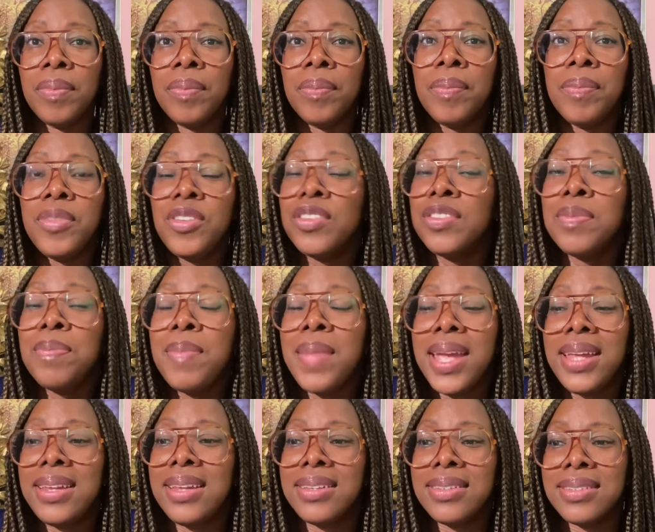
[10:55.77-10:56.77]
just
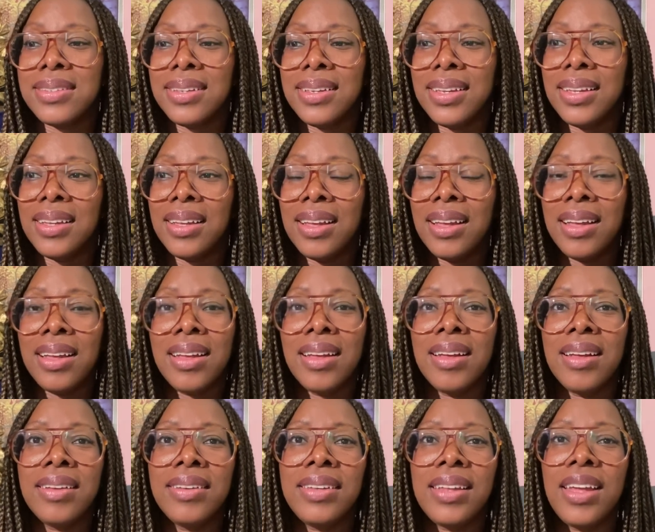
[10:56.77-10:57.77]
made it,
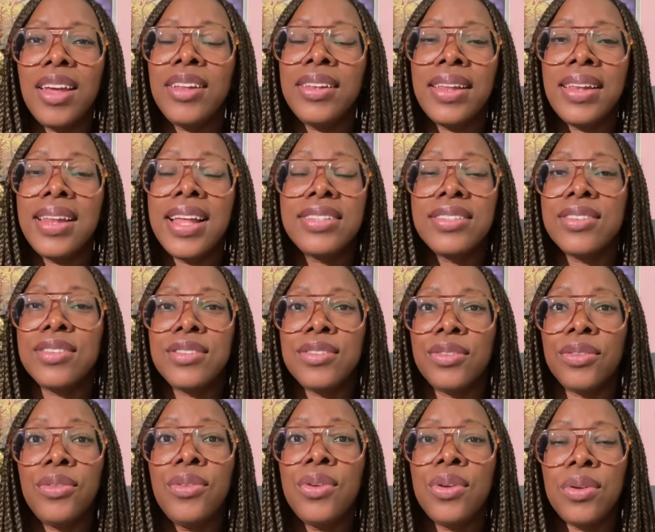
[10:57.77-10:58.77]
they let us
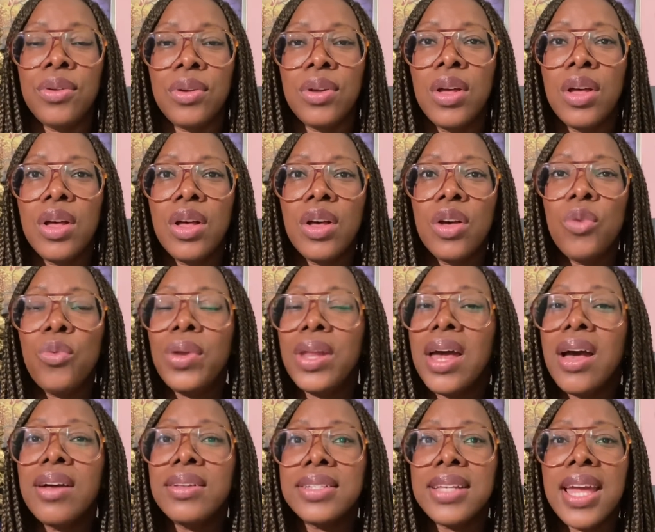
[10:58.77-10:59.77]
through
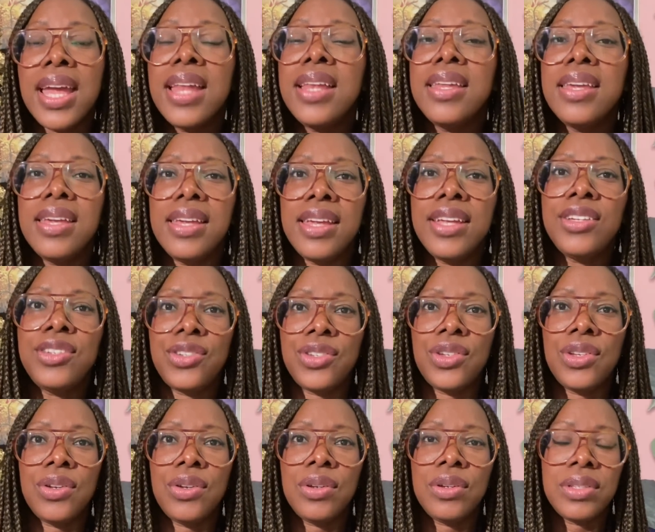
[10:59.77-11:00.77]
without any
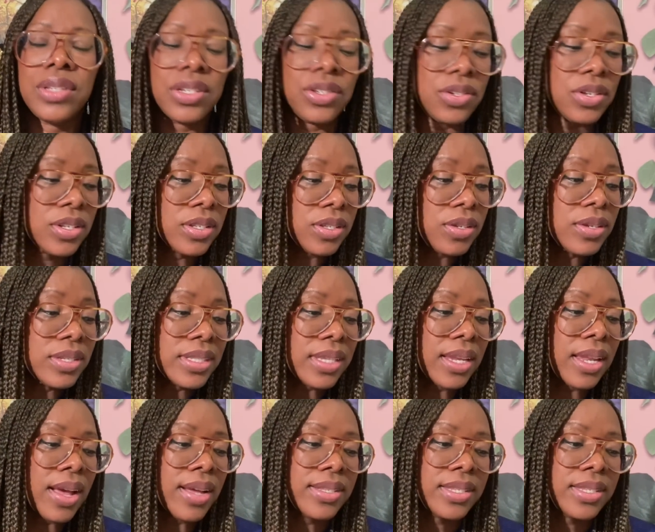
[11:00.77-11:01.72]
issue. They just looked at our